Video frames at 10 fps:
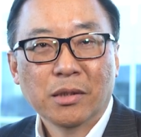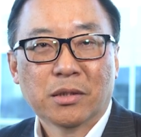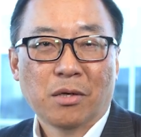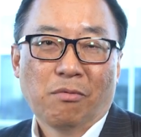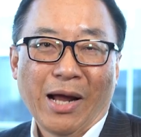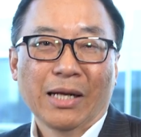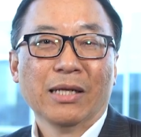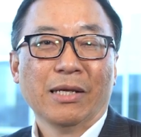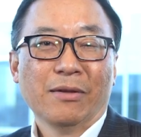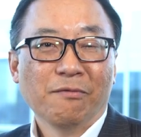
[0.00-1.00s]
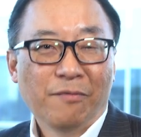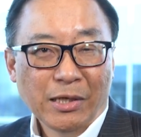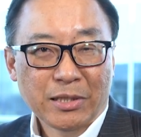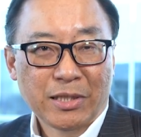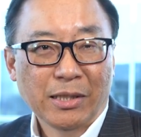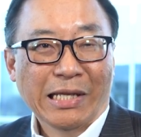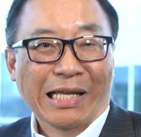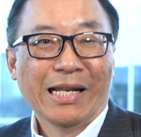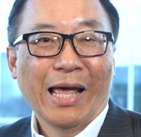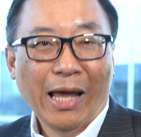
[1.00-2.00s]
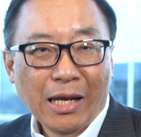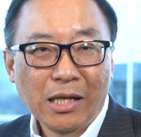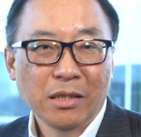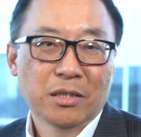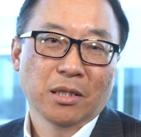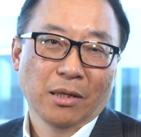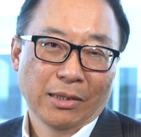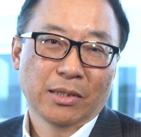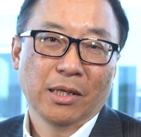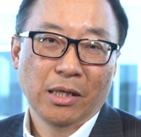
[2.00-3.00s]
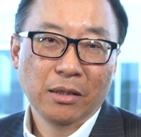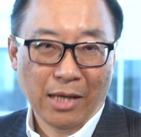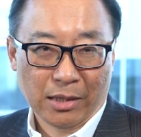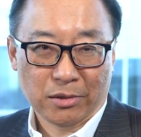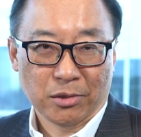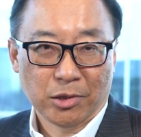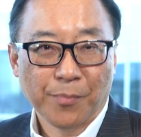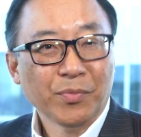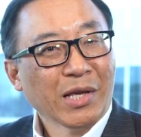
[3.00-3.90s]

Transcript: directly invested in any selected indexes.